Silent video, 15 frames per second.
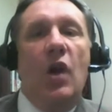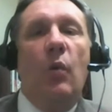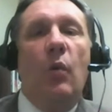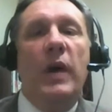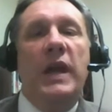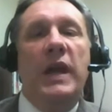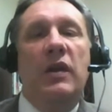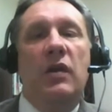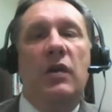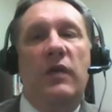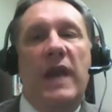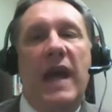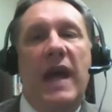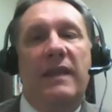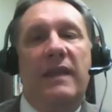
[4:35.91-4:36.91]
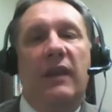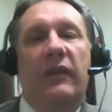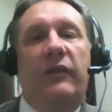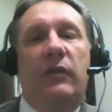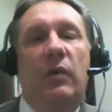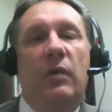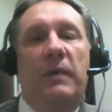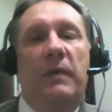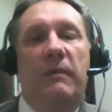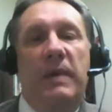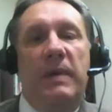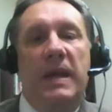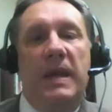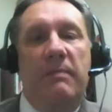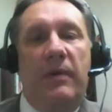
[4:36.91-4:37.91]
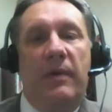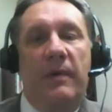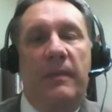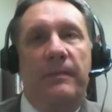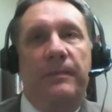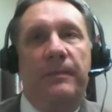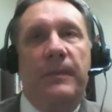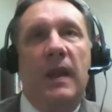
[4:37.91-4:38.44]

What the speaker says: we knew that this group of people,